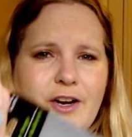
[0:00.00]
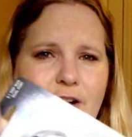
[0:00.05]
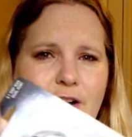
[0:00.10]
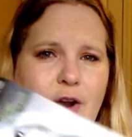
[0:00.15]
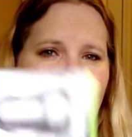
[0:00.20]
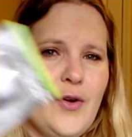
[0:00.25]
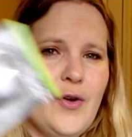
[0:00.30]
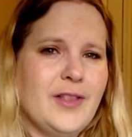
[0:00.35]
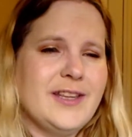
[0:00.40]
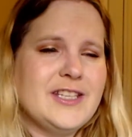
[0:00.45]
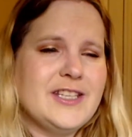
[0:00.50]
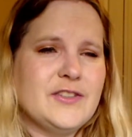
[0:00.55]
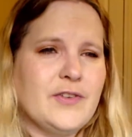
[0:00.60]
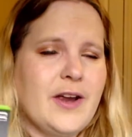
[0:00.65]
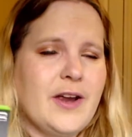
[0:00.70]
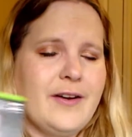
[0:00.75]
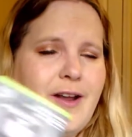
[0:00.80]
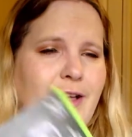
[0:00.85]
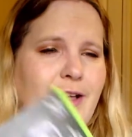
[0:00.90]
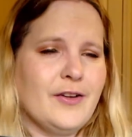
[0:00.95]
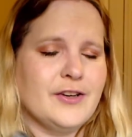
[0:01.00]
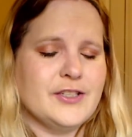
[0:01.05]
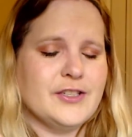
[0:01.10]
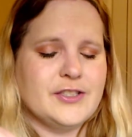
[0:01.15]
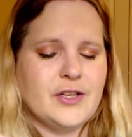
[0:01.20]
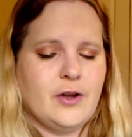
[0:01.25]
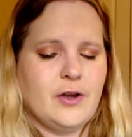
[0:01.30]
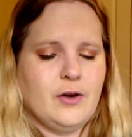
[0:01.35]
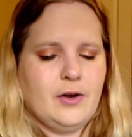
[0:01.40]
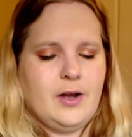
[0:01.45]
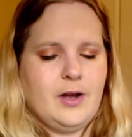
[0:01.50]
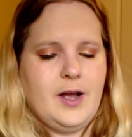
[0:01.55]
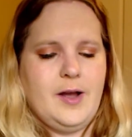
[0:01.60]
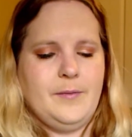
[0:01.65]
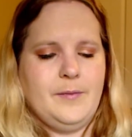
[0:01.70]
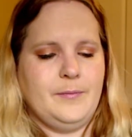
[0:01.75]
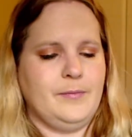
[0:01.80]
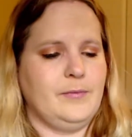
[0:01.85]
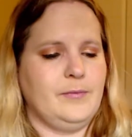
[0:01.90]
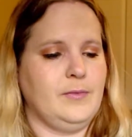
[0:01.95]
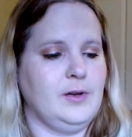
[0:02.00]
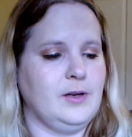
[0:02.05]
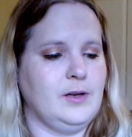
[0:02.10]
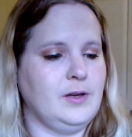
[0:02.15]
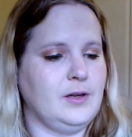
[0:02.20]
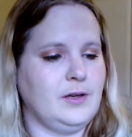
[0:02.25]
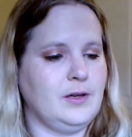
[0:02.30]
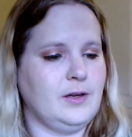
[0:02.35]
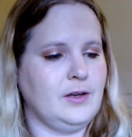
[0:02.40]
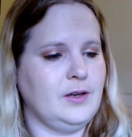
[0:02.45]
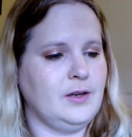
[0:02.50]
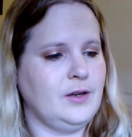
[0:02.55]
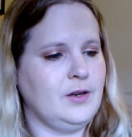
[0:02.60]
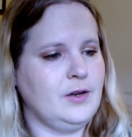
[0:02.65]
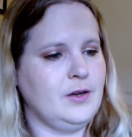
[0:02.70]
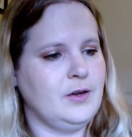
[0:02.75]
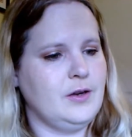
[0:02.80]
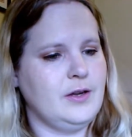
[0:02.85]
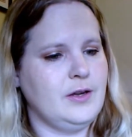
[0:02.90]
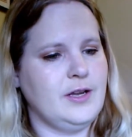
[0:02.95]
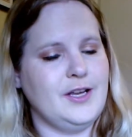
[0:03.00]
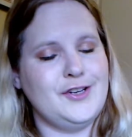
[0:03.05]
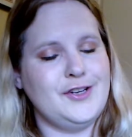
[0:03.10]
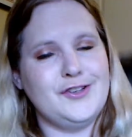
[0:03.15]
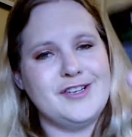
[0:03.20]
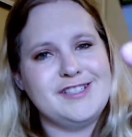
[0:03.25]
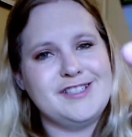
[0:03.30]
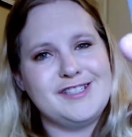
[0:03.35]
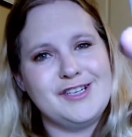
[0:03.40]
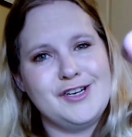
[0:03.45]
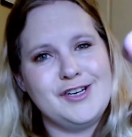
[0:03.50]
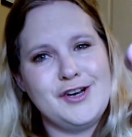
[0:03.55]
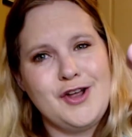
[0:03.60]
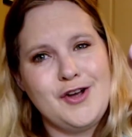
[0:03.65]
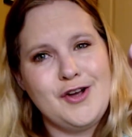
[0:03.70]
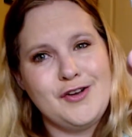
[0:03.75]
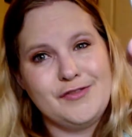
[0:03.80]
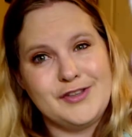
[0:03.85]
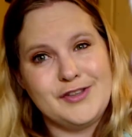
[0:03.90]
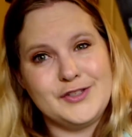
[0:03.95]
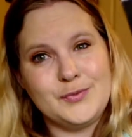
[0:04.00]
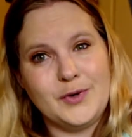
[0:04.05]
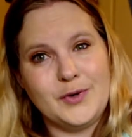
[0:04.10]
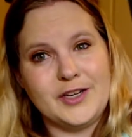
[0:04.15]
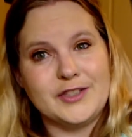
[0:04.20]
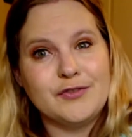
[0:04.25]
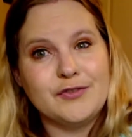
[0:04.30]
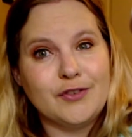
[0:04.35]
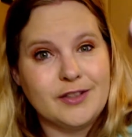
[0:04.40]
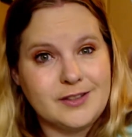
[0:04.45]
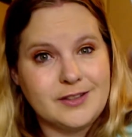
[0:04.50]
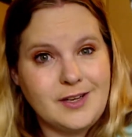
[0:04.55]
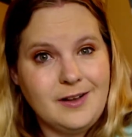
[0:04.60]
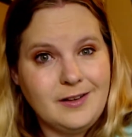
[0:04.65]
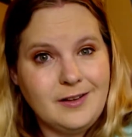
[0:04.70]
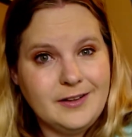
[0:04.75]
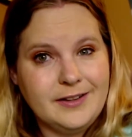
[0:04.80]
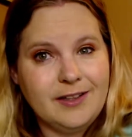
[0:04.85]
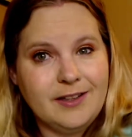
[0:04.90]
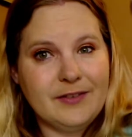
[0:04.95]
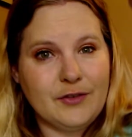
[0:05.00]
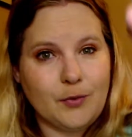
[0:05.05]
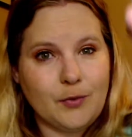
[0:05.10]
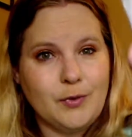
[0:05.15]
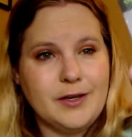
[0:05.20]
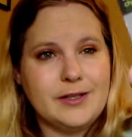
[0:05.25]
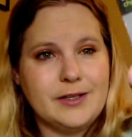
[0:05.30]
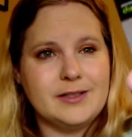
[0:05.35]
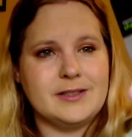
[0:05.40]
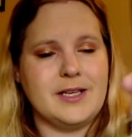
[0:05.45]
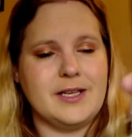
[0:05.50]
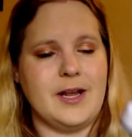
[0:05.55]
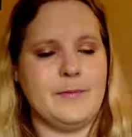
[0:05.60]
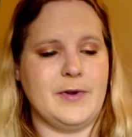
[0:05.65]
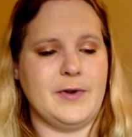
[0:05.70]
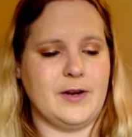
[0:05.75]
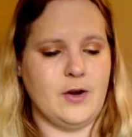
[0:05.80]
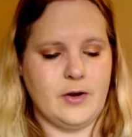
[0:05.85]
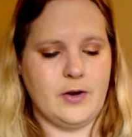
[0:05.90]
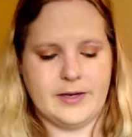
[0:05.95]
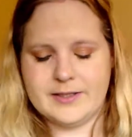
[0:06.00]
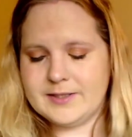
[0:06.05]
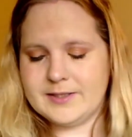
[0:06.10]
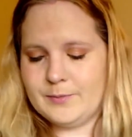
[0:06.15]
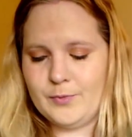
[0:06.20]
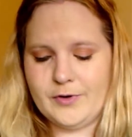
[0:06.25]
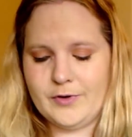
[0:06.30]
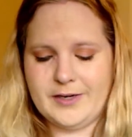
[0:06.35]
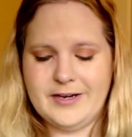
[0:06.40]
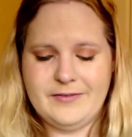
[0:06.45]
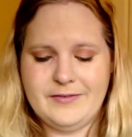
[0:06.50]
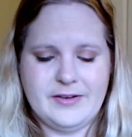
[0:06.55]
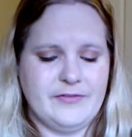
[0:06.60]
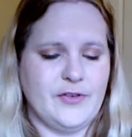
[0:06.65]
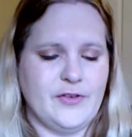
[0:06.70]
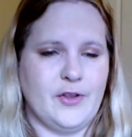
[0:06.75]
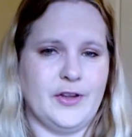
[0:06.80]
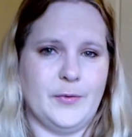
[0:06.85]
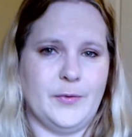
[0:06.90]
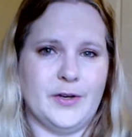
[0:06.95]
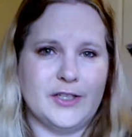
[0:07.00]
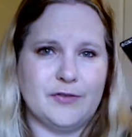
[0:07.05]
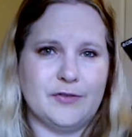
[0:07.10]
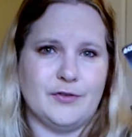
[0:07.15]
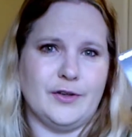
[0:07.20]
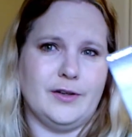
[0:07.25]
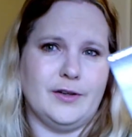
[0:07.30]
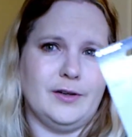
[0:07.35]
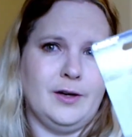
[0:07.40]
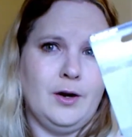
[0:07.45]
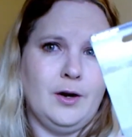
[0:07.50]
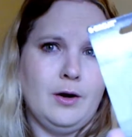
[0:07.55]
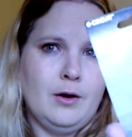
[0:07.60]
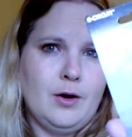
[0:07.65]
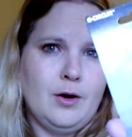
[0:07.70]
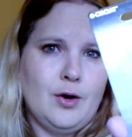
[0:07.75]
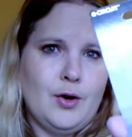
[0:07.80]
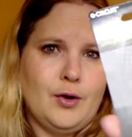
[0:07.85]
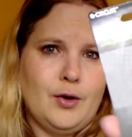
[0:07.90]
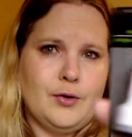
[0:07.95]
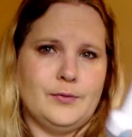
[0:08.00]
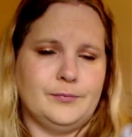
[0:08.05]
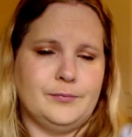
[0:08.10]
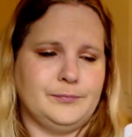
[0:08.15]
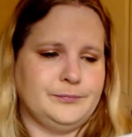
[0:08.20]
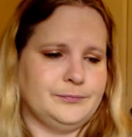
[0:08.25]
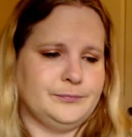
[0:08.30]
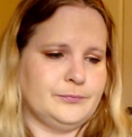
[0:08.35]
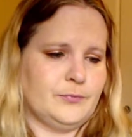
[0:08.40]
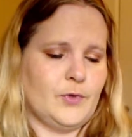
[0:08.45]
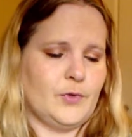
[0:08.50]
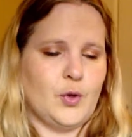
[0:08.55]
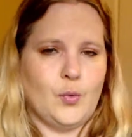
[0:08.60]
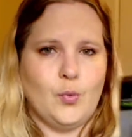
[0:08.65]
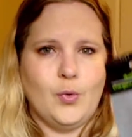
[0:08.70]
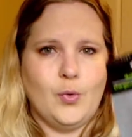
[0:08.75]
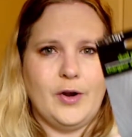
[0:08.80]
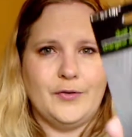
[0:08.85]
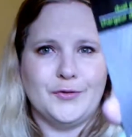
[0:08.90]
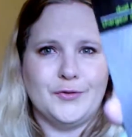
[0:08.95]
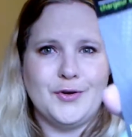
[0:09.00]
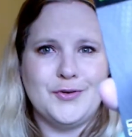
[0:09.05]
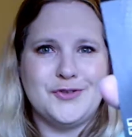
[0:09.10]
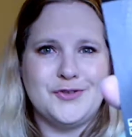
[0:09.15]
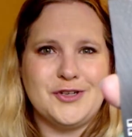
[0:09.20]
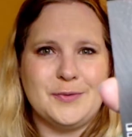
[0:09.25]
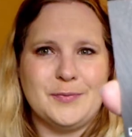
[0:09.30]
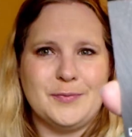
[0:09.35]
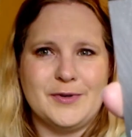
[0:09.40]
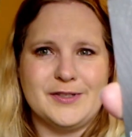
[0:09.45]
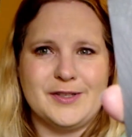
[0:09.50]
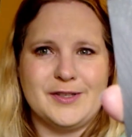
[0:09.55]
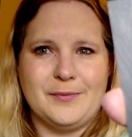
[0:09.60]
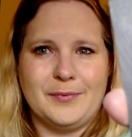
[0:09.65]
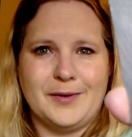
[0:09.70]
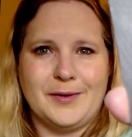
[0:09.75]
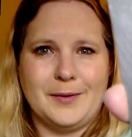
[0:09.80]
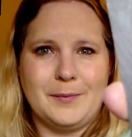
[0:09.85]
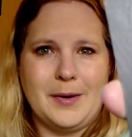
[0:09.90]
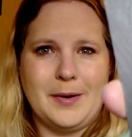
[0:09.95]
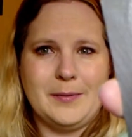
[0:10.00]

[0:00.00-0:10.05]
go at least $5, so I'm interested to know if this works for a dollar. If it works, I might go get some more. Even if it only works for one road trip or something, maybe